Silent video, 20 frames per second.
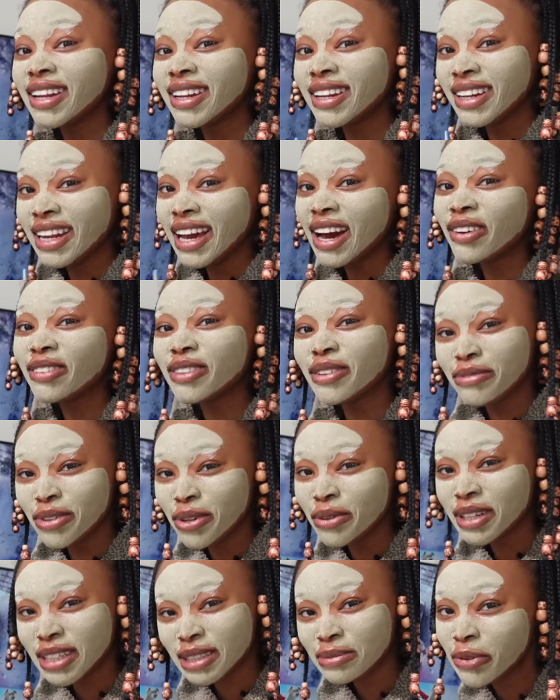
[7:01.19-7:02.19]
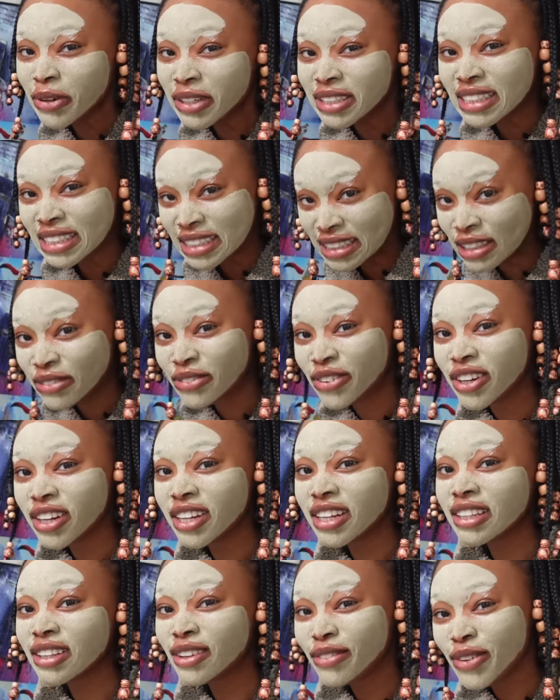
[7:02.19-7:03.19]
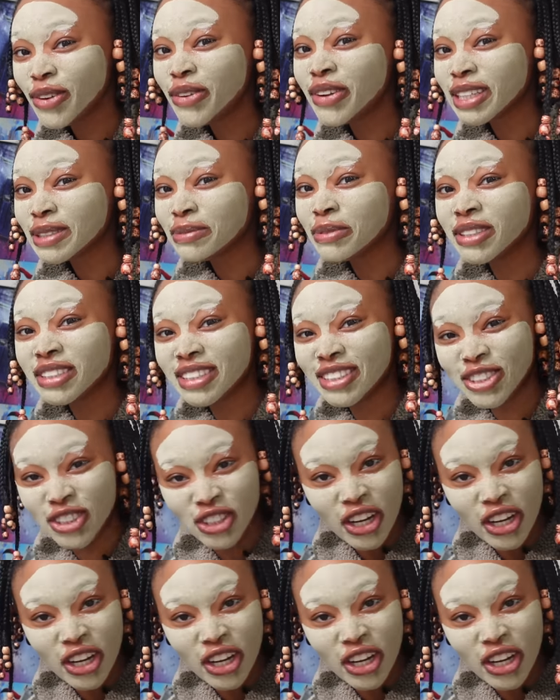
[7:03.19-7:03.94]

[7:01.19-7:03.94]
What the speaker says: now the viewing experience is different. The viewing experience has